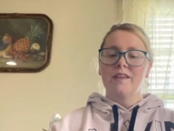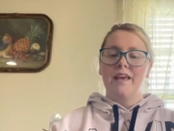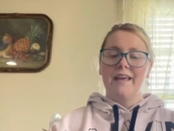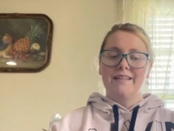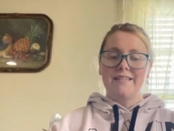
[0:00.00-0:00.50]

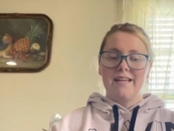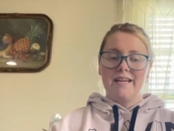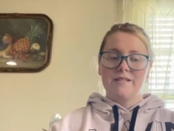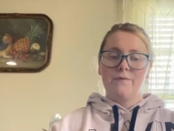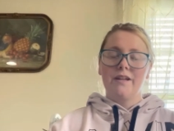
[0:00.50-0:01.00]
In
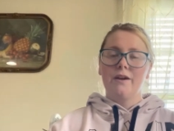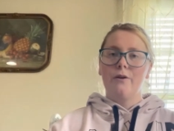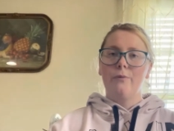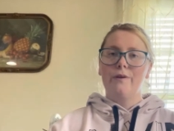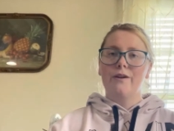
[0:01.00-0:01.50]
today's
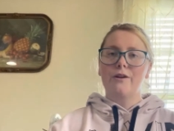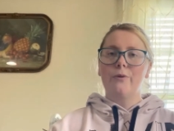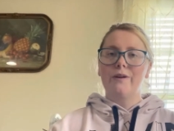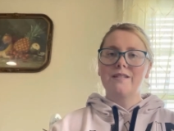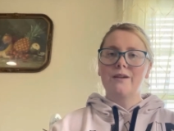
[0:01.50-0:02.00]
video, we are
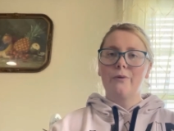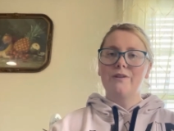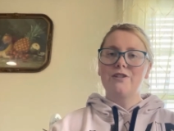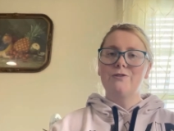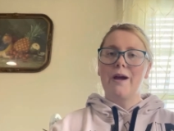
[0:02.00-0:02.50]
going to go
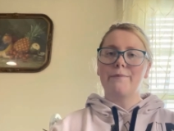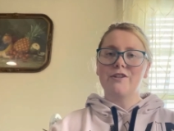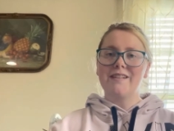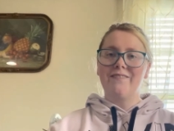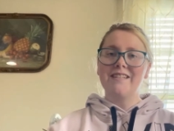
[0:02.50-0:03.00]
into chapter
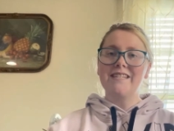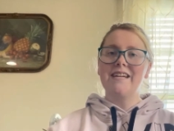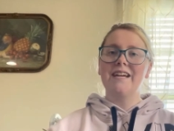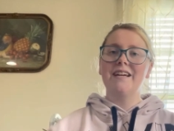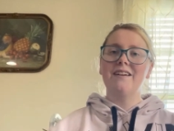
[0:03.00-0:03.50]

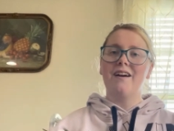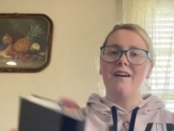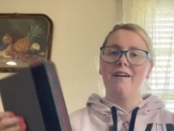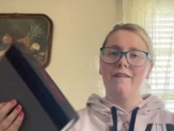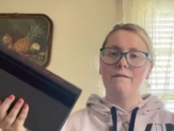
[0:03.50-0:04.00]
17
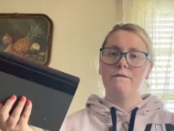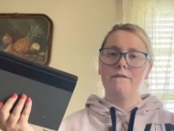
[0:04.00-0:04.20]
of